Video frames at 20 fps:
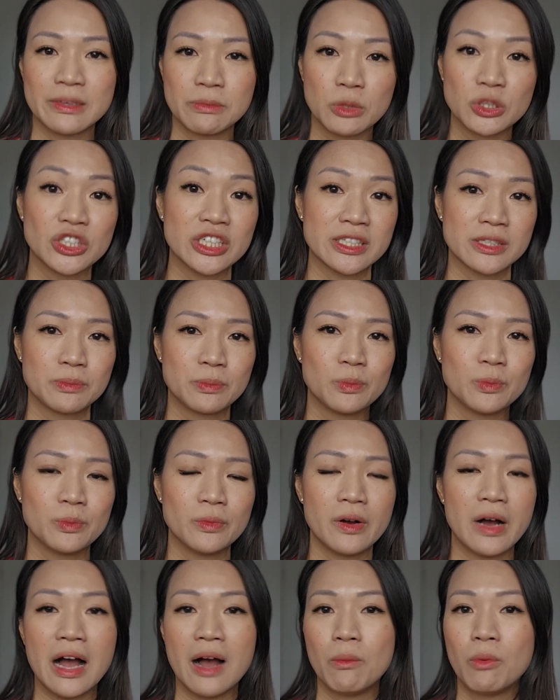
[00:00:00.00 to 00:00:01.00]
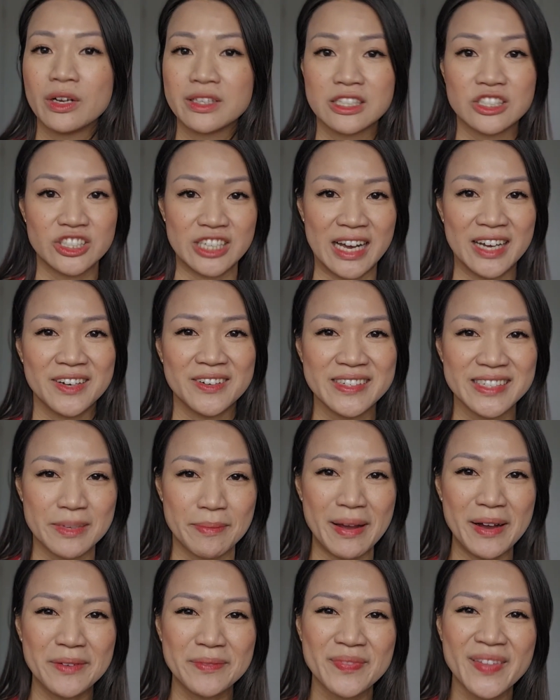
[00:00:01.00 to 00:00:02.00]
which is what this channel is
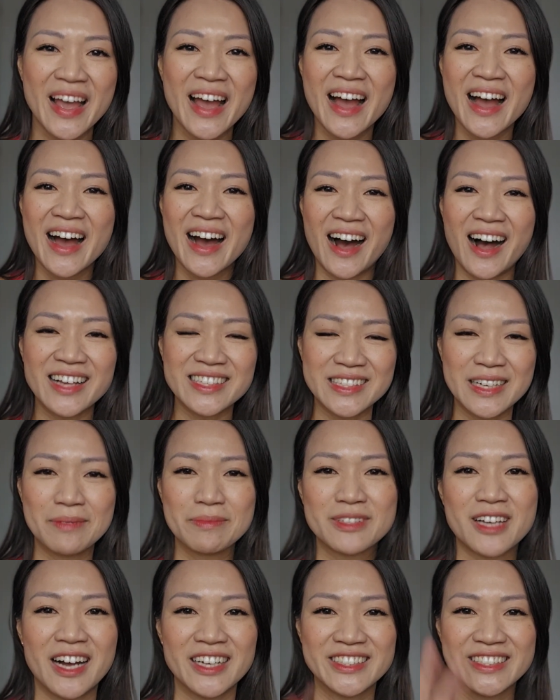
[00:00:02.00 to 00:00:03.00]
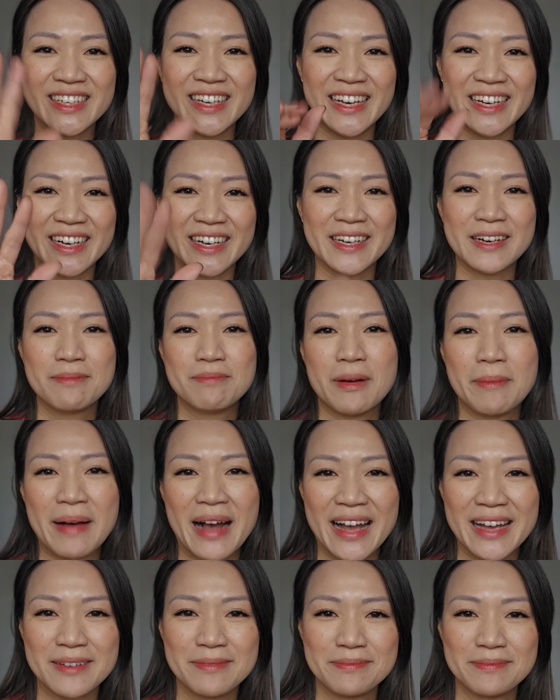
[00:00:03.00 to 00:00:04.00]
about. Awesome, talk to you later. Bye-bye.